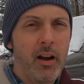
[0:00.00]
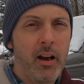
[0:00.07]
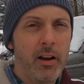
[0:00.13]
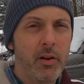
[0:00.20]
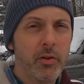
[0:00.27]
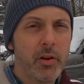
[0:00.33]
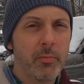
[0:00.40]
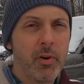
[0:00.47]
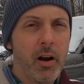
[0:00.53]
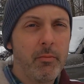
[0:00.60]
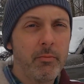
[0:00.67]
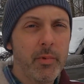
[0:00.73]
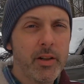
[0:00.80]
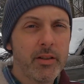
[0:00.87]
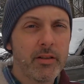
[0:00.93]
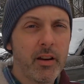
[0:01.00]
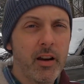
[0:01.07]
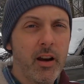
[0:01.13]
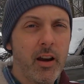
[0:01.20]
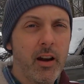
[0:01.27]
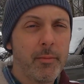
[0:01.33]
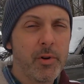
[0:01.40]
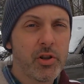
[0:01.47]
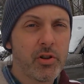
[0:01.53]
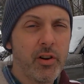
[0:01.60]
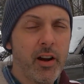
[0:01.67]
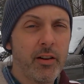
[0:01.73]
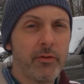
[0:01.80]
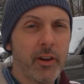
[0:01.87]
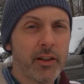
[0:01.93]
I know what your problem is, and I'm gonna show you
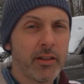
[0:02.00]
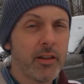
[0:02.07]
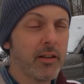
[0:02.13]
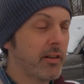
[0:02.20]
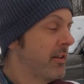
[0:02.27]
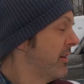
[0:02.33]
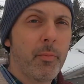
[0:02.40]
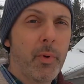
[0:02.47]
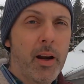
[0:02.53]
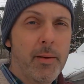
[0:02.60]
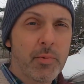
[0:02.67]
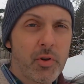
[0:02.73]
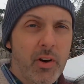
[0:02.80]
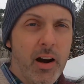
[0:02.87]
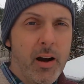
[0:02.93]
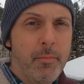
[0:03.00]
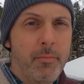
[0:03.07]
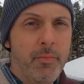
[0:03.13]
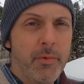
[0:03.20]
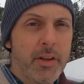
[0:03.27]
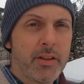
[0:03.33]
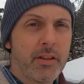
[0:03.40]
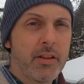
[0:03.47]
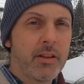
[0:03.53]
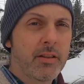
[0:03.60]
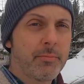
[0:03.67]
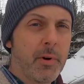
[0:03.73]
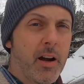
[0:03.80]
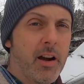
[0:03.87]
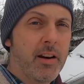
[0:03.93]
how to fix it. My name's Rob. This
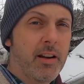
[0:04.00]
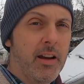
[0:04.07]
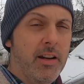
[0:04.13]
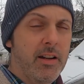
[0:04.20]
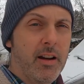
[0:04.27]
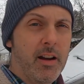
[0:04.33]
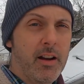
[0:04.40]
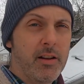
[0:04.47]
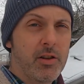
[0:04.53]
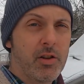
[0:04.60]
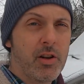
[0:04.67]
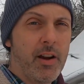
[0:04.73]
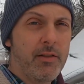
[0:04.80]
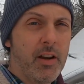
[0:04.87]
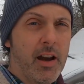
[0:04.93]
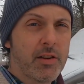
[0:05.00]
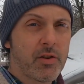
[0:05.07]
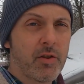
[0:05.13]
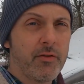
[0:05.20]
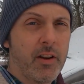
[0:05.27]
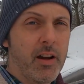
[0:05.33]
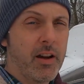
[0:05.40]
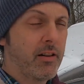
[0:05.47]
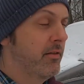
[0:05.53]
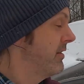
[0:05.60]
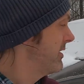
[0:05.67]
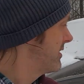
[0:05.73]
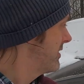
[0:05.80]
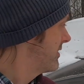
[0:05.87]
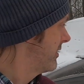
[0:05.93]
is my 99 Chevy Astro van.
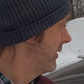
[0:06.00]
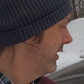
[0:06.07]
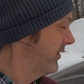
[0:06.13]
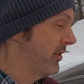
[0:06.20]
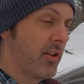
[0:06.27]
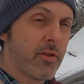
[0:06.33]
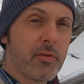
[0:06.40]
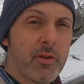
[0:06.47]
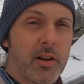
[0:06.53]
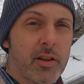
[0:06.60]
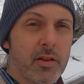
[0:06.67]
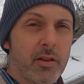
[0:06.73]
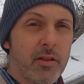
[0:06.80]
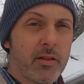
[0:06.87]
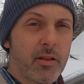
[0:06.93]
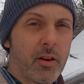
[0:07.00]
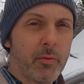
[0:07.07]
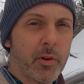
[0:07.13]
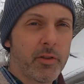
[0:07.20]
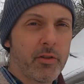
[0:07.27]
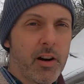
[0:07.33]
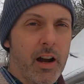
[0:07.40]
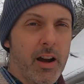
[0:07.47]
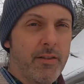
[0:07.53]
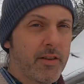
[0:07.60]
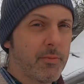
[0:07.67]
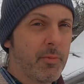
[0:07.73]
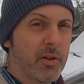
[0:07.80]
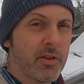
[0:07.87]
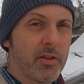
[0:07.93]
This is lifted 3 inches, all-wheel drive,
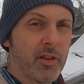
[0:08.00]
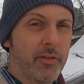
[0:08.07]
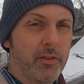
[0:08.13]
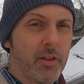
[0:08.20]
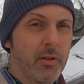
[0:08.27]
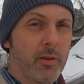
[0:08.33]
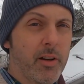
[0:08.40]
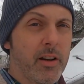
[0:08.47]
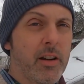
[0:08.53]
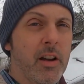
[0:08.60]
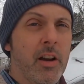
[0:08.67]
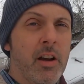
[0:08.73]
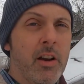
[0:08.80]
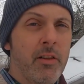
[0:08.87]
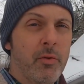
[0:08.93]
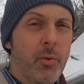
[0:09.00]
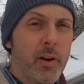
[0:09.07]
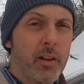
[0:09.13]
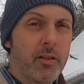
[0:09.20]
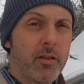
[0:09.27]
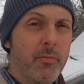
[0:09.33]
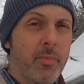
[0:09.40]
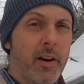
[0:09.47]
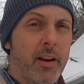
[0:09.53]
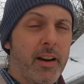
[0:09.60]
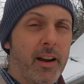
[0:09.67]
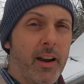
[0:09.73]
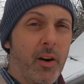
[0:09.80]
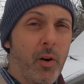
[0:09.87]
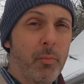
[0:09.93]
has a bunch of stuff done to it. If you wanna learn about
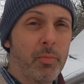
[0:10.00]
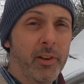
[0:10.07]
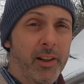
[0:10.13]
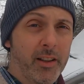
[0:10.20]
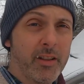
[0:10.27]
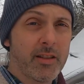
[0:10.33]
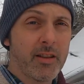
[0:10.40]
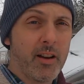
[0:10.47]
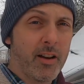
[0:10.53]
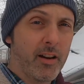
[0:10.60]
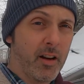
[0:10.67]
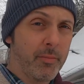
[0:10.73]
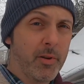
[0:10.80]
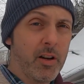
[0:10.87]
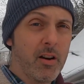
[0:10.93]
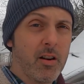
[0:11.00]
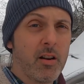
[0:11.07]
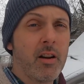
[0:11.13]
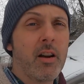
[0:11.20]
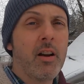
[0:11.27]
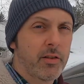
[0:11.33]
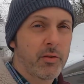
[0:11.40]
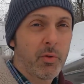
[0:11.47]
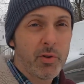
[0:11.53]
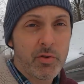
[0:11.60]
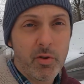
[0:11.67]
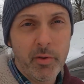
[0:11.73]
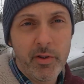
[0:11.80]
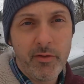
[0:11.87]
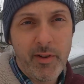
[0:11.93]
it, I got a whole playlist on it up here. So what's
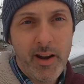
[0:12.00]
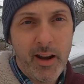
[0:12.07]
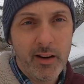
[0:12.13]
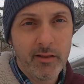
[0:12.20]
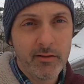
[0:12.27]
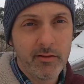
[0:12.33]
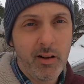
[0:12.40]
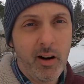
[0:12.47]
wrong with your van?